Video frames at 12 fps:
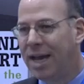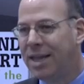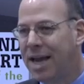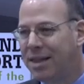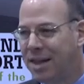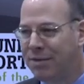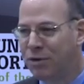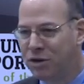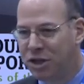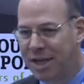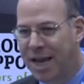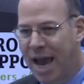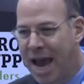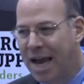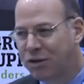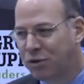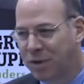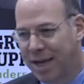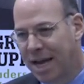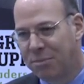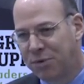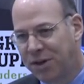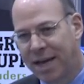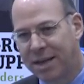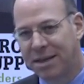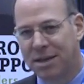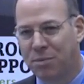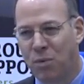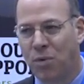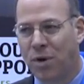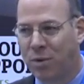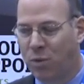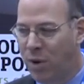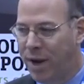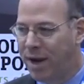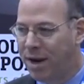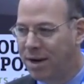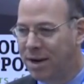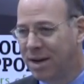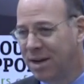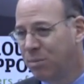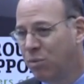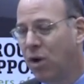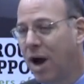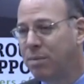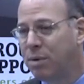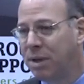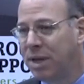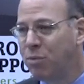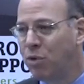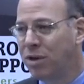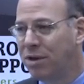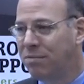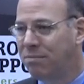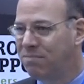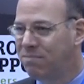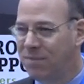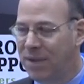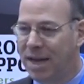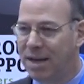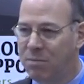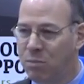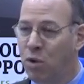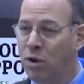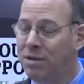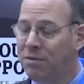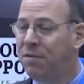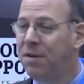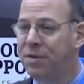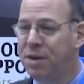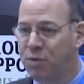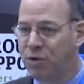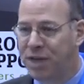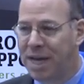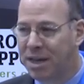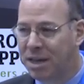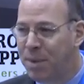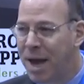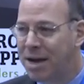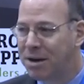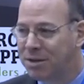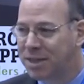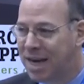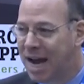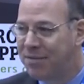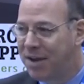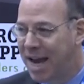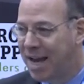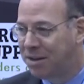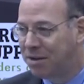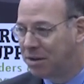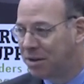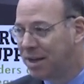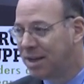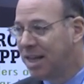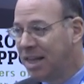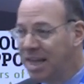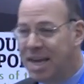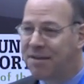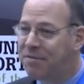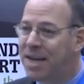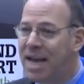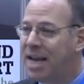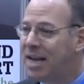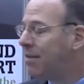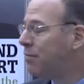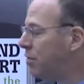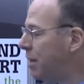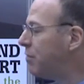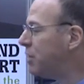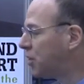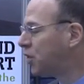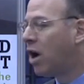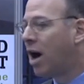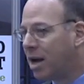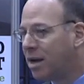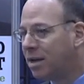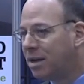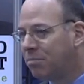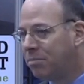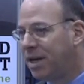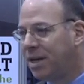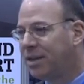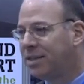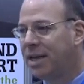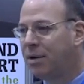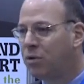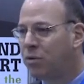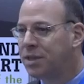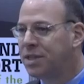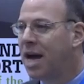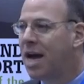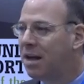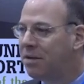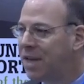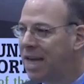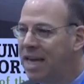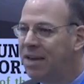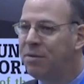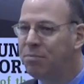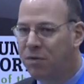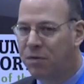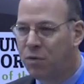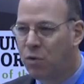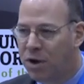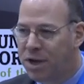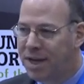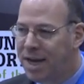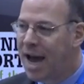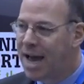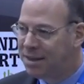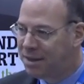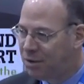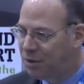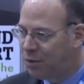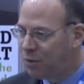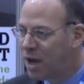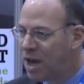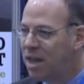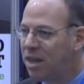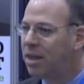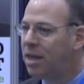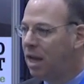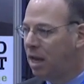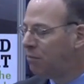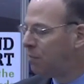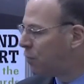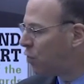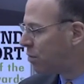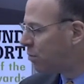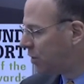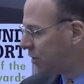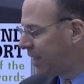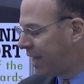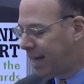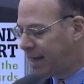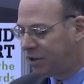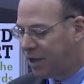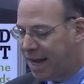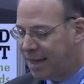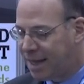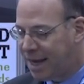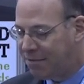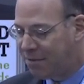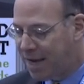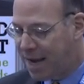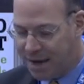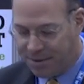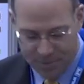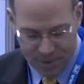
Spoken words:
and that leveraging actually helps you get to the point where probably more than 50% of the matters that I've handled, the FAA never even saw, because they were resolved even before you got to the informal stage at the FAA.